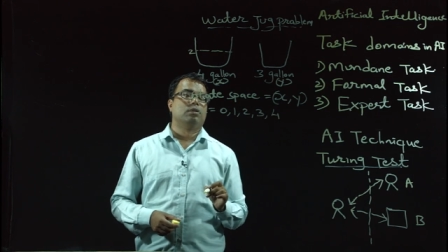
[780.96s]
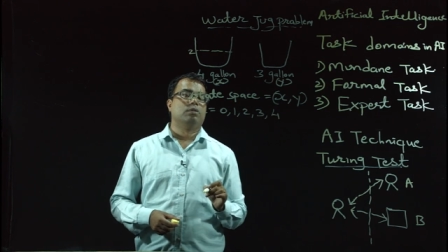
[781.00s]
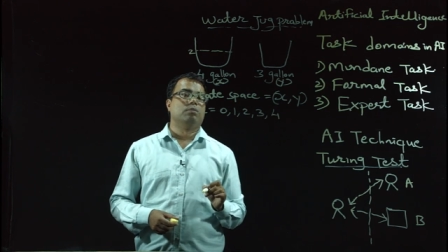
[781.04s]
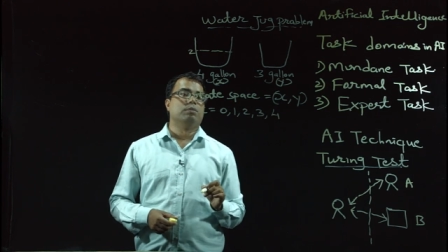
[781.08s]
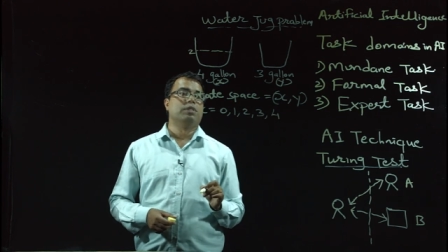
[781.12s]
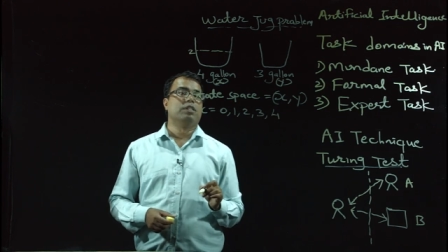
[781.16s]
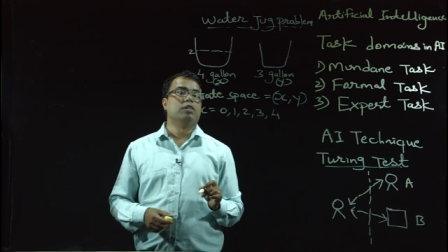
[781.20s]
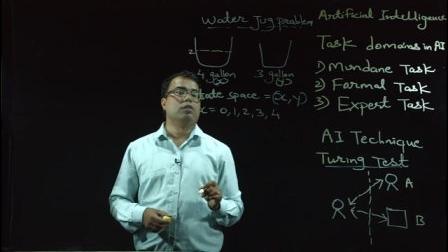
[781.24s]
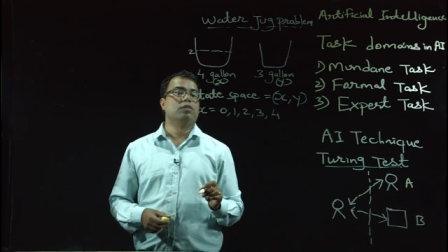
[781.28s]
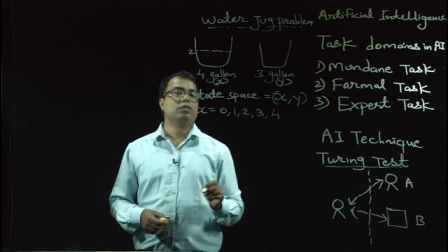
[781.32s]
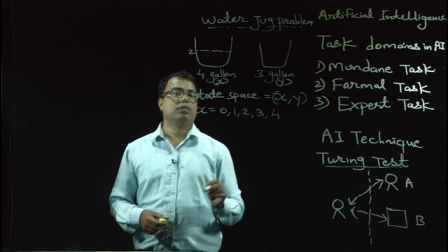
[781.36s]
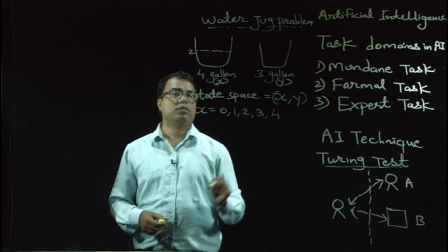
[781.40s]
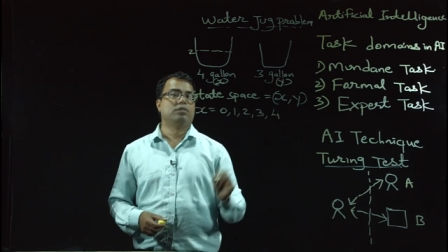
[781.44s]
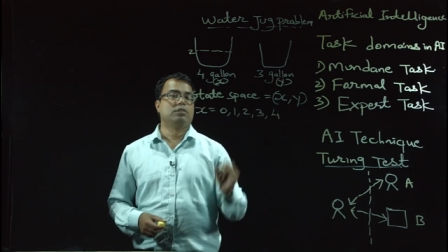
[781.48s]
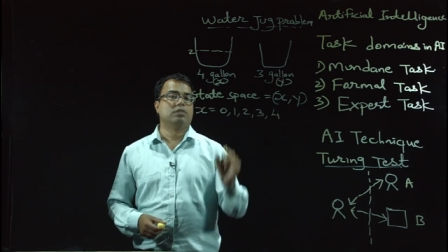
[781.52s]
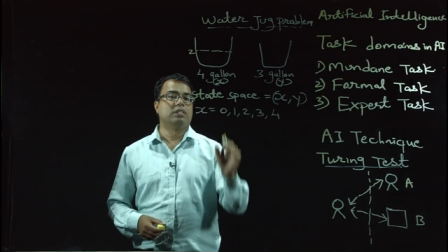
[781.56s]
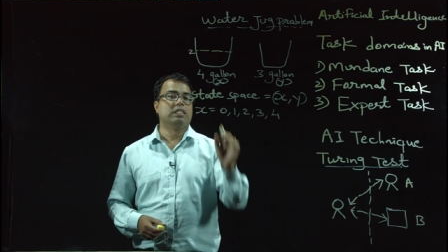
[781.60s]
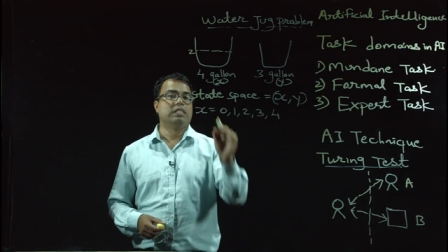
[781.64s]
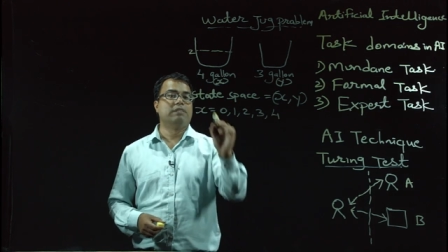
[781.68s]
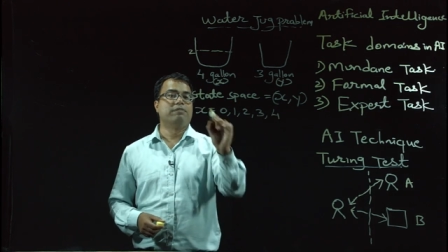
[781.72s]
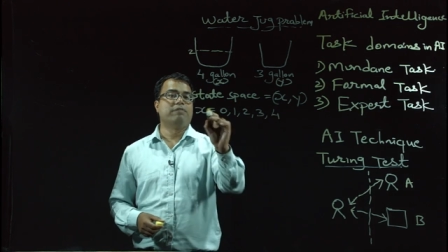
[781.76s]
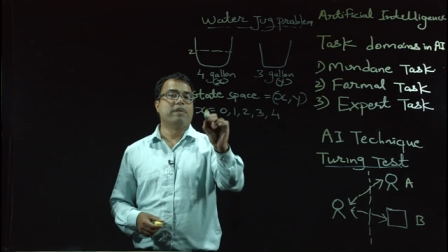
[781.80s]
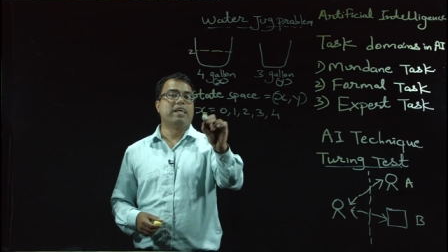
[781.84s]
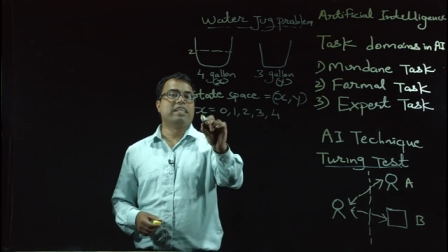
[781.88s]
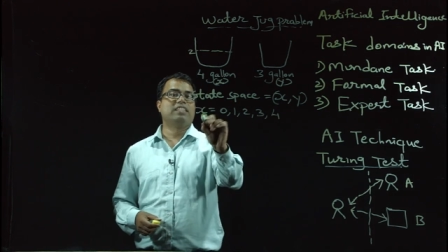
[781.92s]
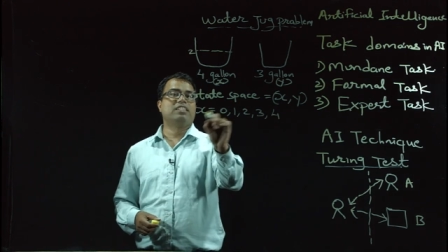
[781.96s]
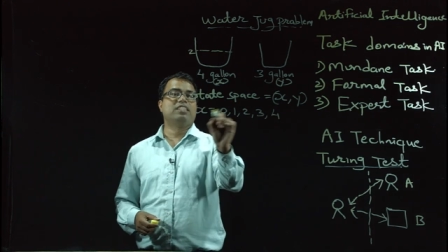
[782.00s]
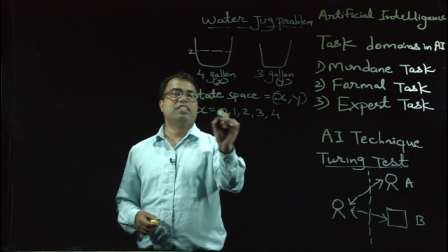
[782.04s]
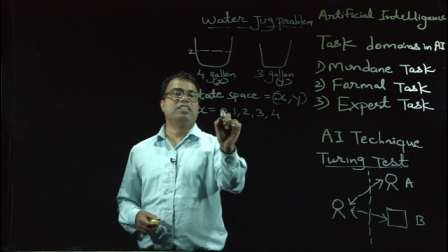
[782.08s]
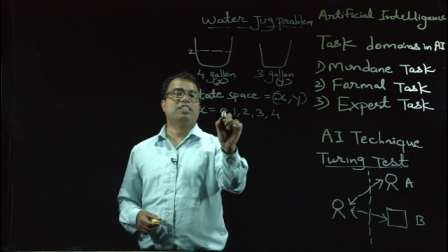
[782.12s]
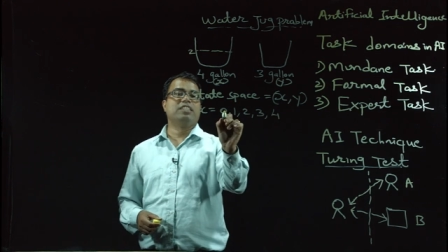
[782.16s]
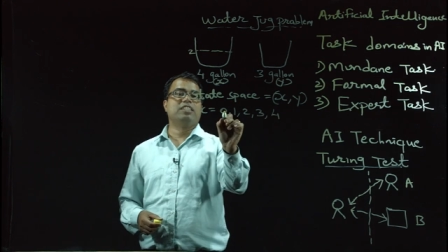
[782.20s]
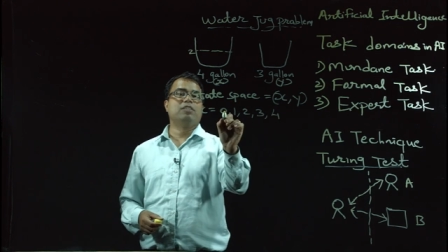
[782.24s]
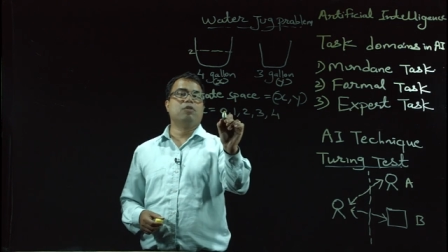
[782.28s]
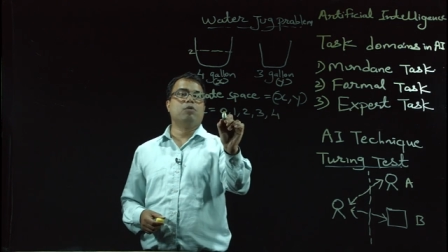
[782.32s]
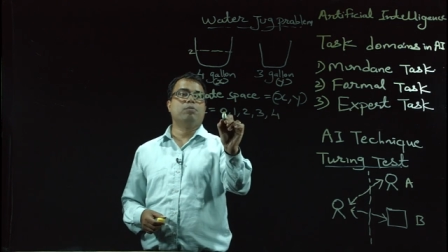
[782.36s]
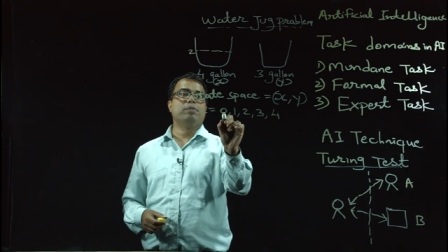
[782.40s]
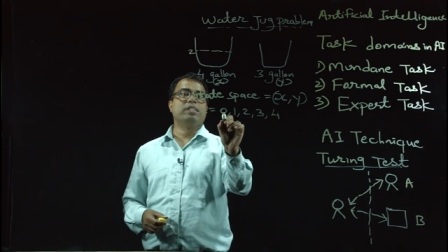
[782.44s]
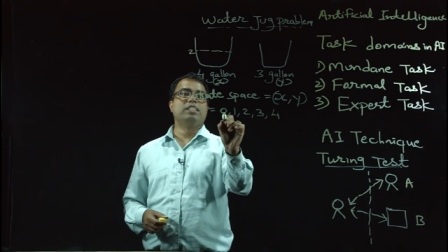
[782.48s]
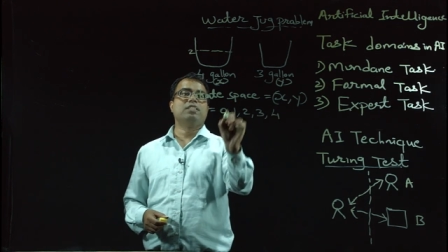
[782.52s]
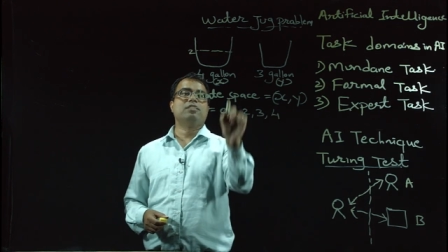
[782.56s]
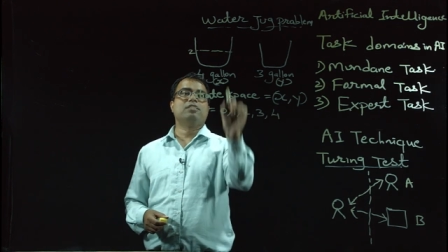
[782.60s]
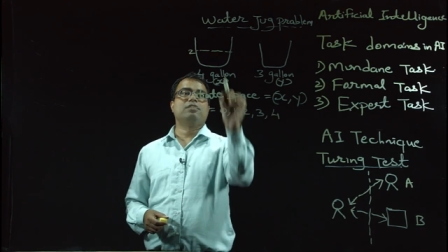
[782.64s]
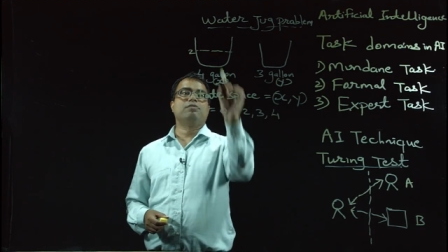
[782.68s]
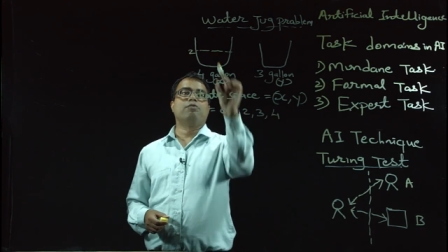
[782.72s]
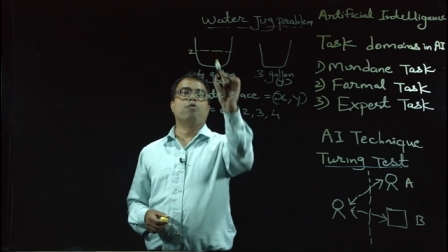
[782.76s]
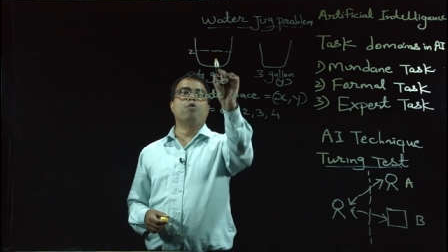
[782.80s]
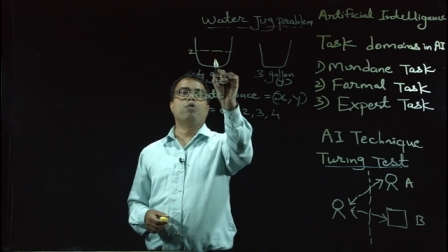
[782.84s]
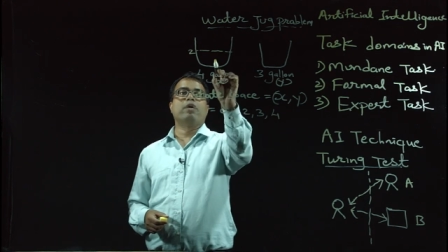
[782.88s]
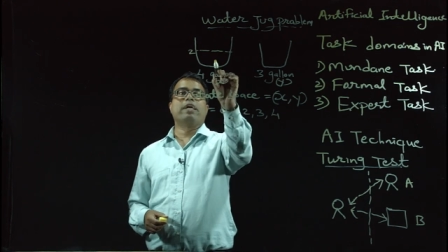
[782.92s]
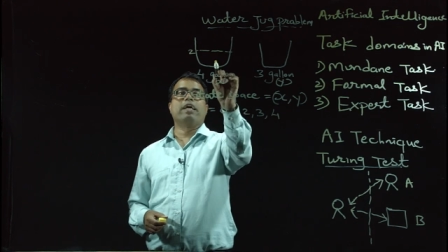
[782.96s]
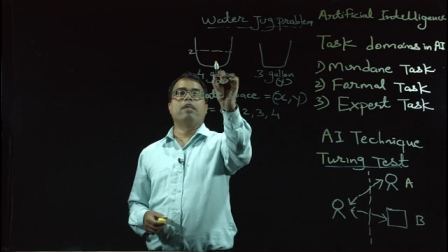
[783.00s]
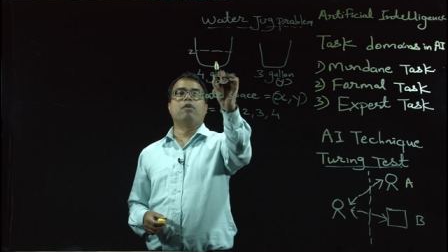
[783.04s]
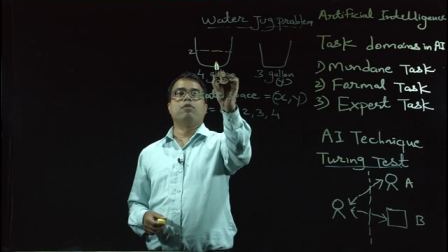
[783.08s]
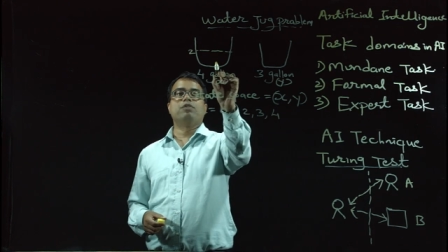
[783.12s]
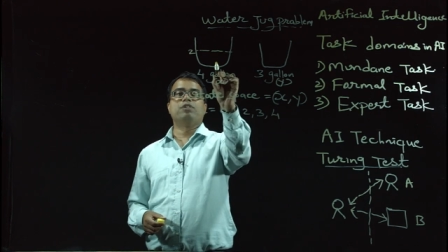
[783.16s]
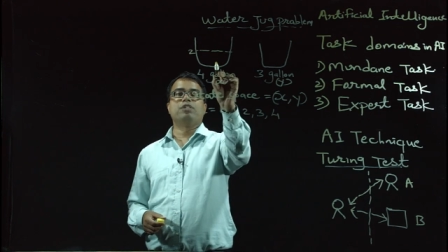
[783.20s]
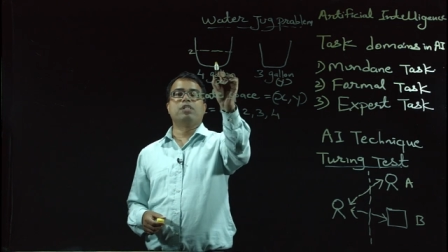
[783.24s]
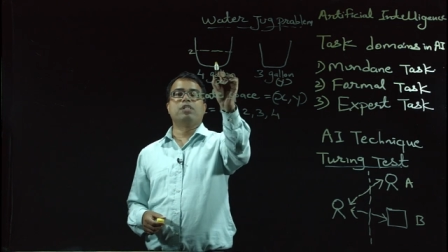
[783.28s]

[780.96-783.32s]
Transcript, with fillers: because if x is 0 means 4 gallon